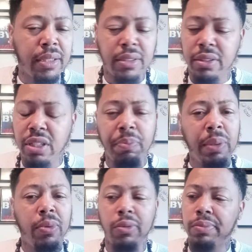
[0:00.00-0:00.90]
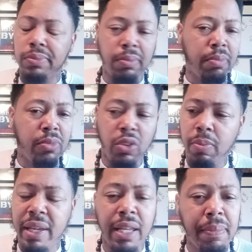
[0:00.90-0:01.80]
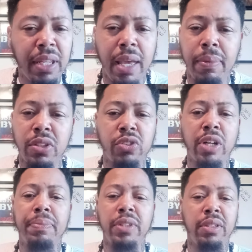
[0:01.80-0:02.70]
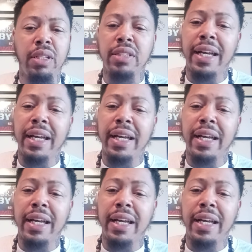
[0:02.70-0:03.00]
Some people, you may not be able to drop to your knees.